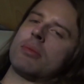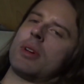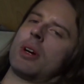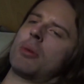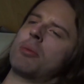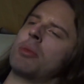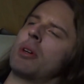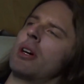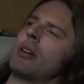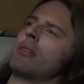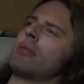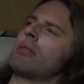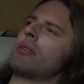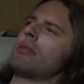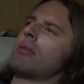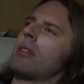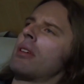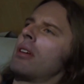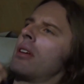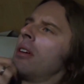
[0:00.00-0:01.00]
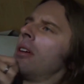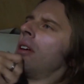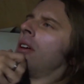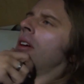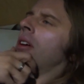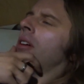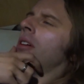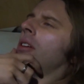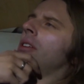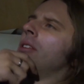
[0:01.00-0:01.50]
I'm not
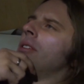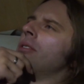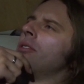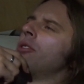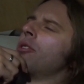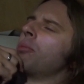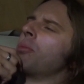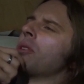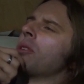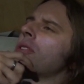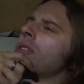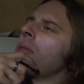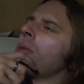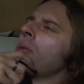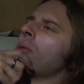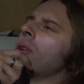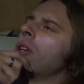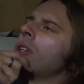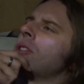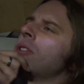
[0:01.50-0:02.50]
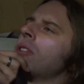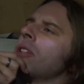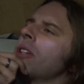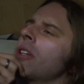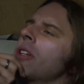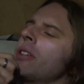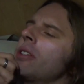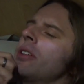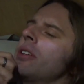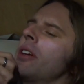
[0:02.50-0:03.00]
in too much of a rush to
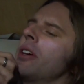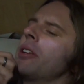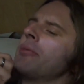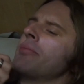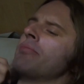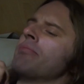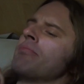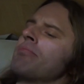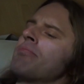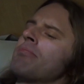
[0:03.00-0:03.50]
get it done.